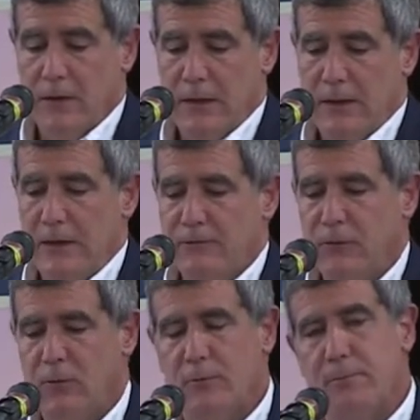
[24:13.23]
if
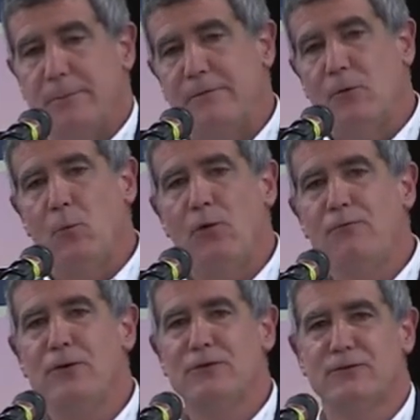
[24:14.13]
it, if it
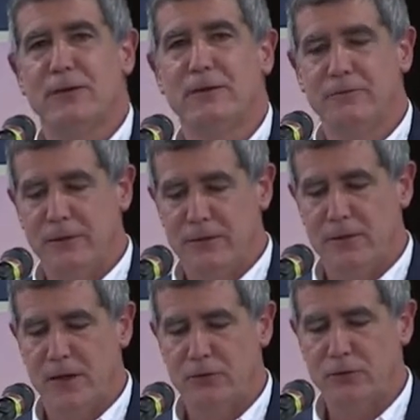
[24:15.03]
weren't for distinctively
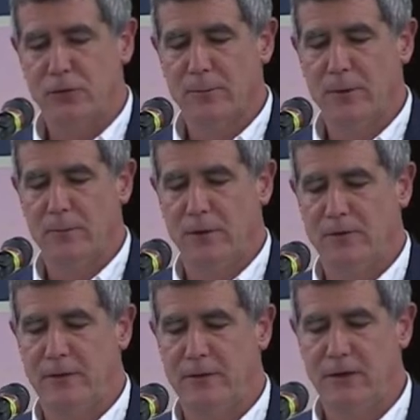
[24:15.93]
theological
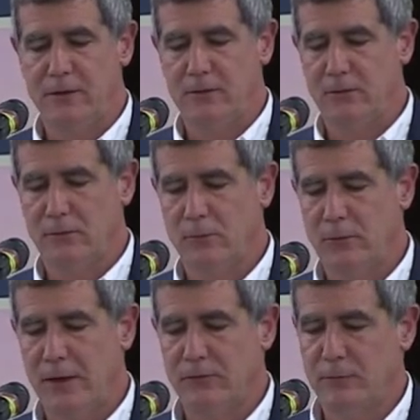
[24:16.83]
commitments, I think
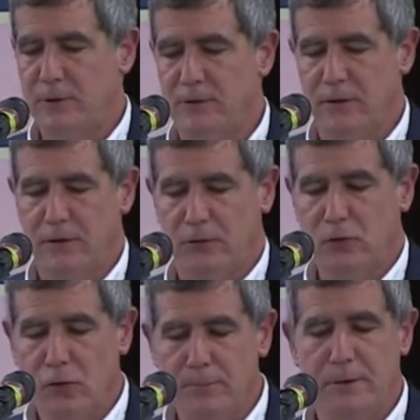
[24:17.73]
we have to admit that it
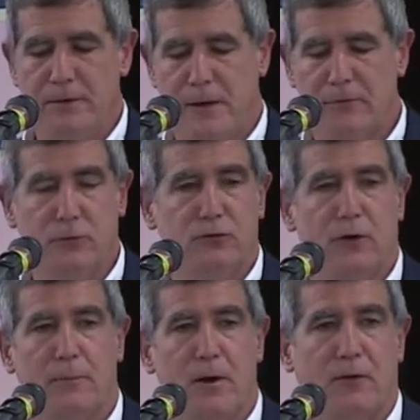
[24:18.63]
could be that
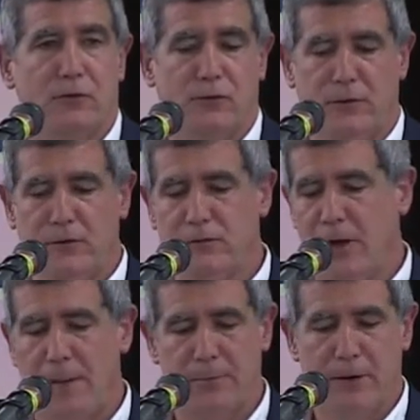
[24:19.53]
evolutionary processes
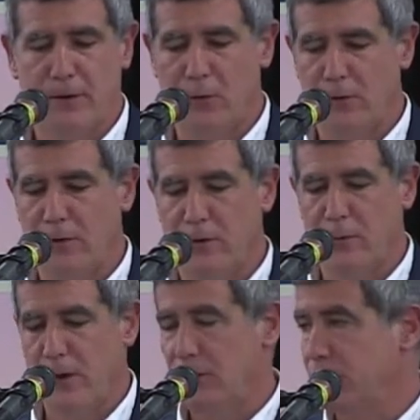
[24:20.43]
operating in ordinary
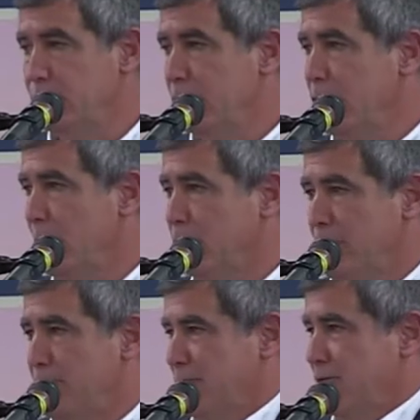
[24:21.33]
ways yield Homo
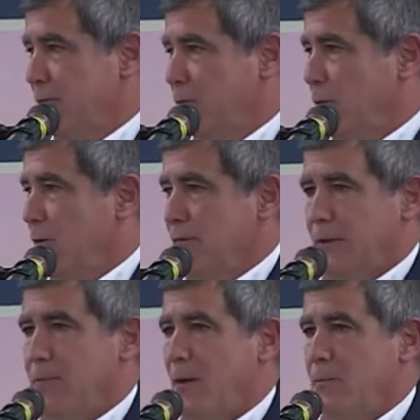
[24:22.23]
sapiens, and we wouldn't have
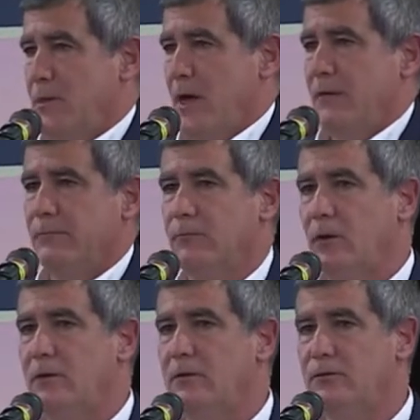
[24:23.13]
any problem with that,
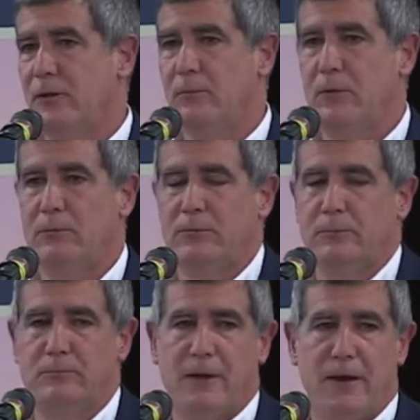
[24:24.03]
right? In the same way, we
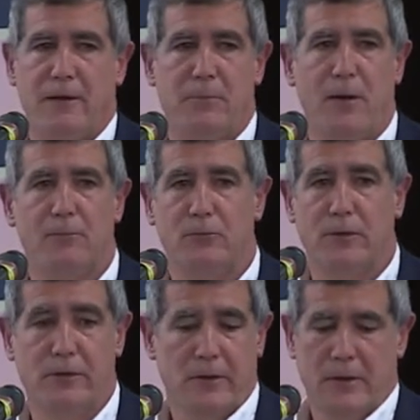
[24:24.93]
might not have problems
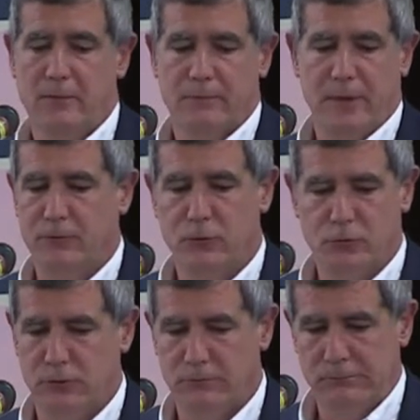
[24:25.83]
with
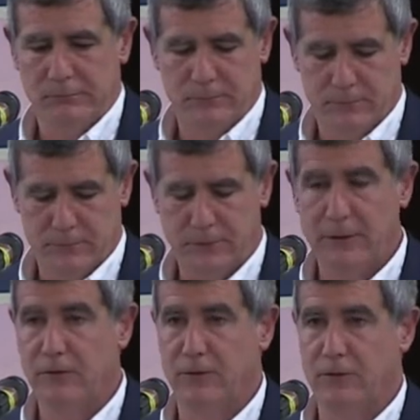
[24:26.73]
evolution
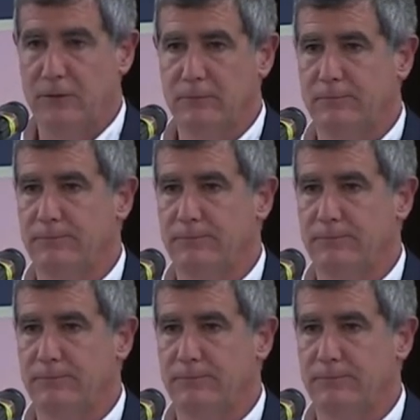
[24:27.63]
leading to the